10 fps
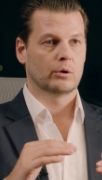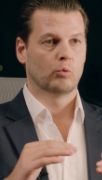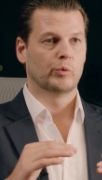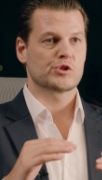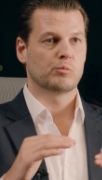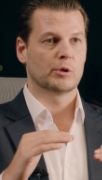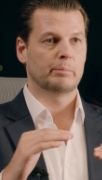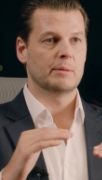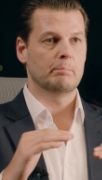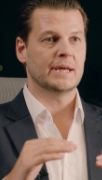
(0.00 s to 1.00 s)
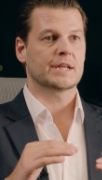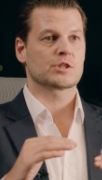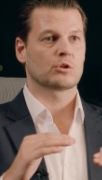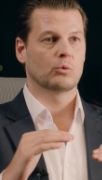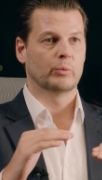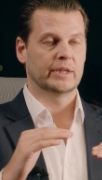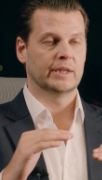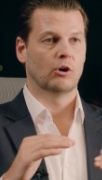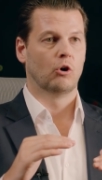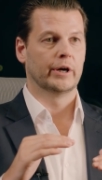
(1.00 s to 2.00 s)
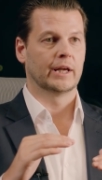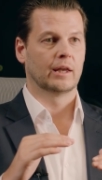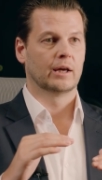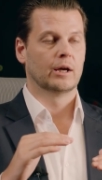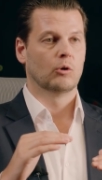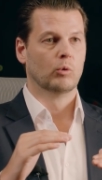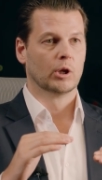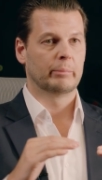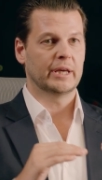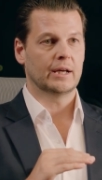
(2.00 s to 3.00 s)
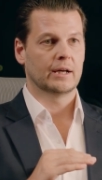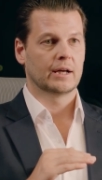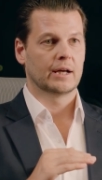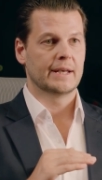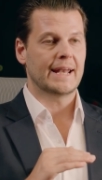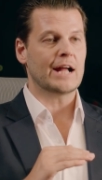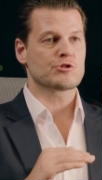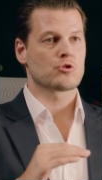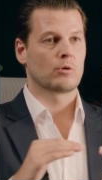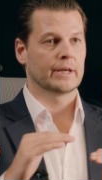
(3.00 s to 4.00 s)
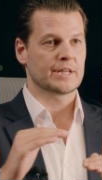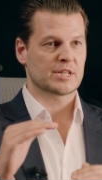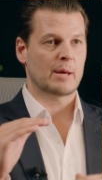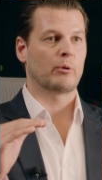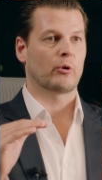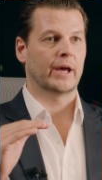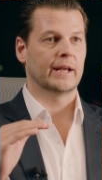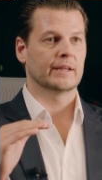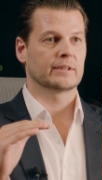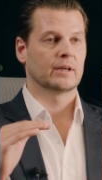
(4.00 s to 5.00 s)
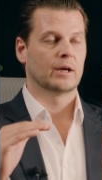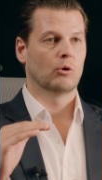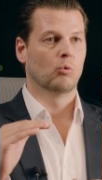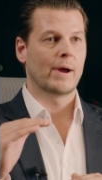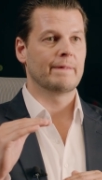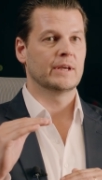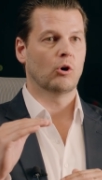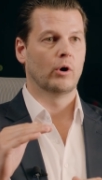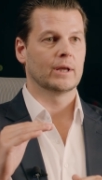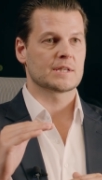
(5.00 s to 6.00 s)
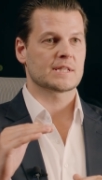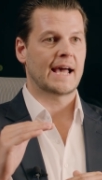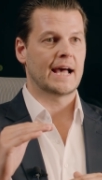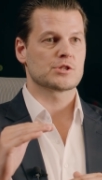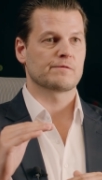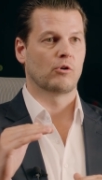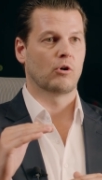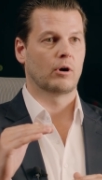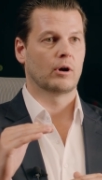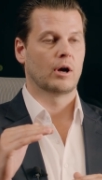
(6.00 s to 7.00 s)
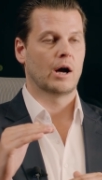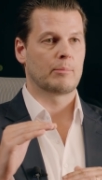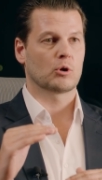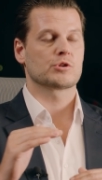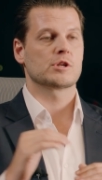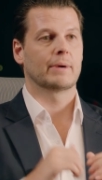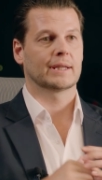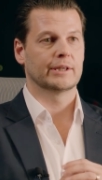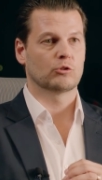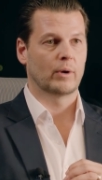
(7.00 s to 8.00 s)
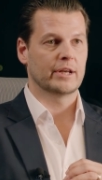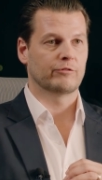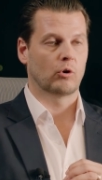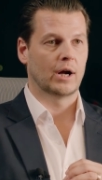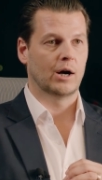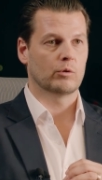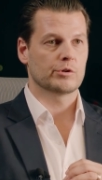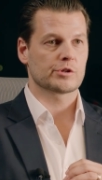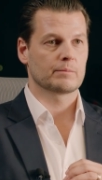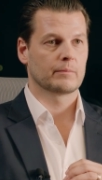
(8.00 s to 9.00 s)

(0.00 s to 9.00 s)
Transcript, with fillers: which would be mixed with the oil will be naturally separated when the oil stands for approximately 24 hours.